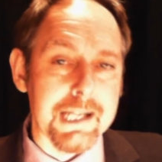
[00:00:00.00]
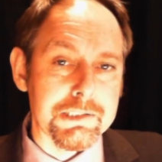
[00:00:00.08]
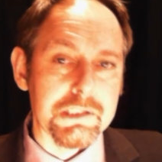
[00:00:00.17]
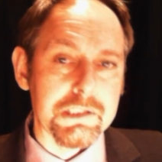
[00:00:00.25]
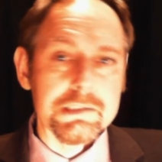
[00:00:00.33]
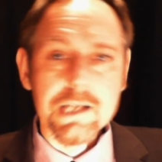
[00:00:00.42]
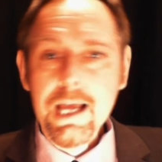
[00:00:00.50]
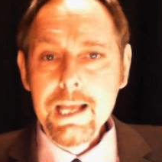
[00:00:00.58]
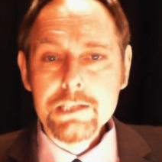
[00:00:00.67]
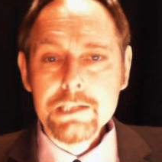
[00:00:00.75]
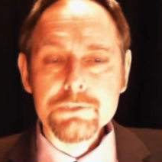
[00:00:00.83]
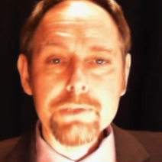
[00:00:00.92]
and other
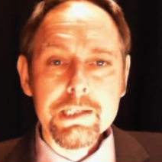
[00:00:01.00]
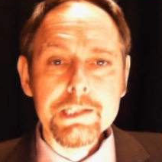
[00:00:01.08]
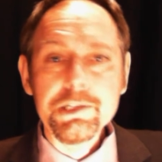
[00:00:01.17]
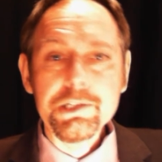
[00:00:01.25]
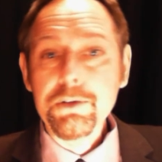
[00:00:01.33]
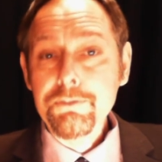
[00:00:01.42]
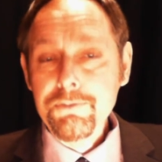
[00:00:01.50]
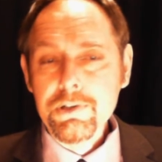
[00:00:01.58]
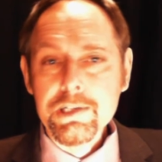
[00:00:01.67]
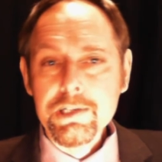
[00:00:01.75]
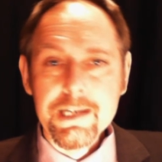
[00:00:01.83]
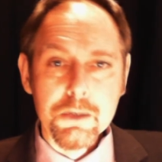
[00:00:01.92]
extra EU
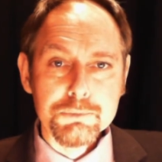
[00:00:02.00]
funding